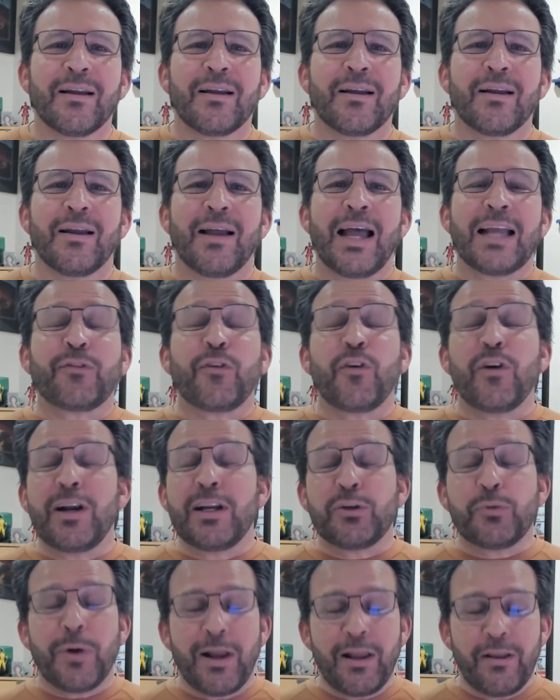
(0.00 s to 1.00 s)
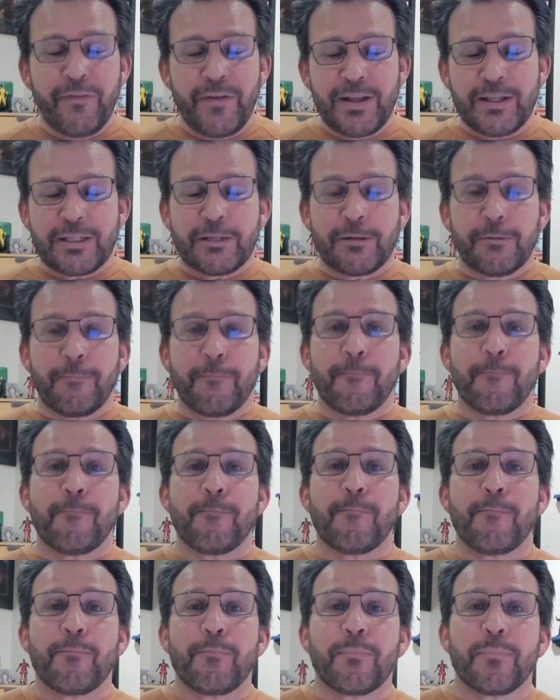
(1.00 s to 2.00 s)
As for his relevance,
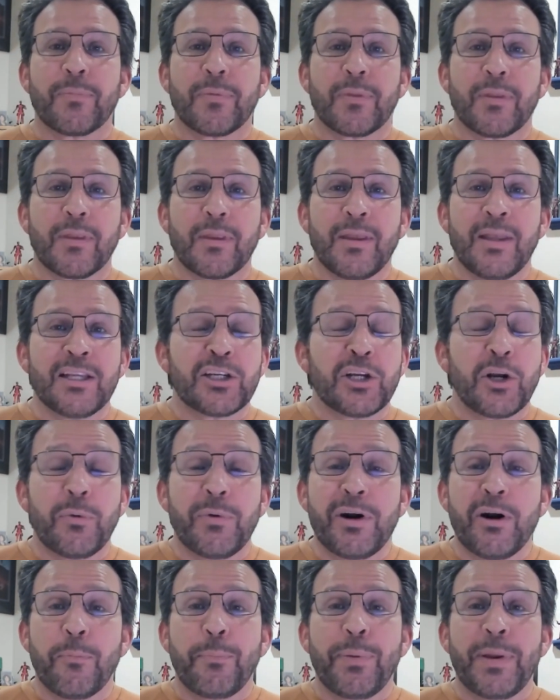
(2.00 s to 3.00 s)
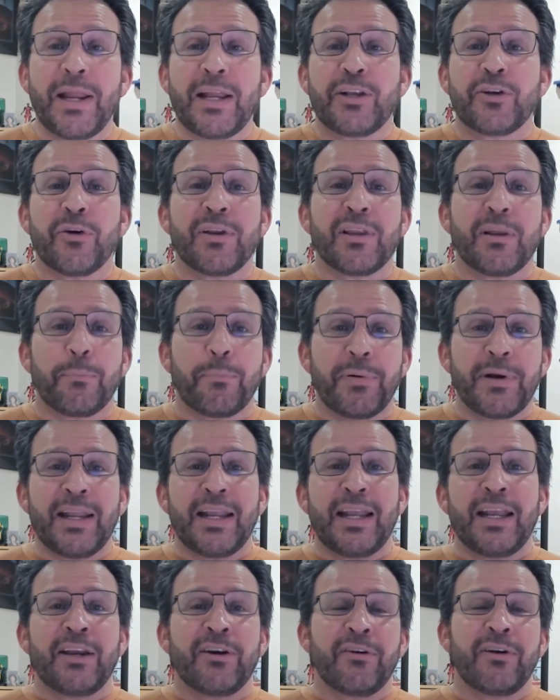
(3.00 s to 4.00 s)
his career peaked during the
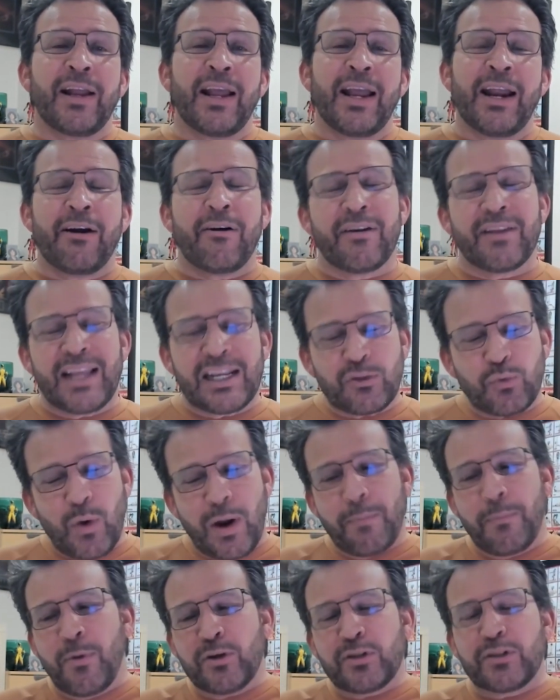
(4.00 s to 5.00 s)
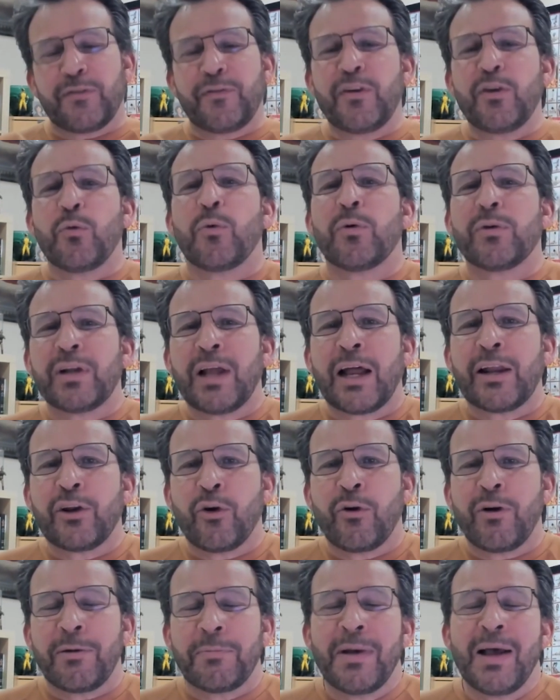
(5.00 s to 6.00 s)
pre-internet era. That's why most of you will not
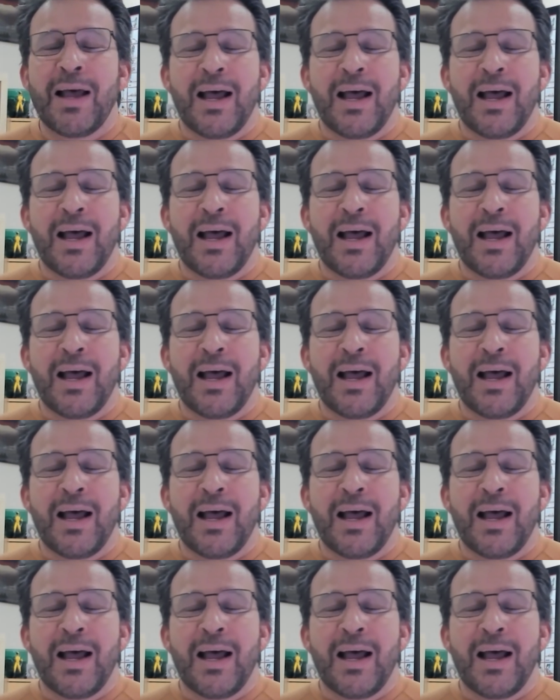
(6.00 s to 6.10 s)
know him.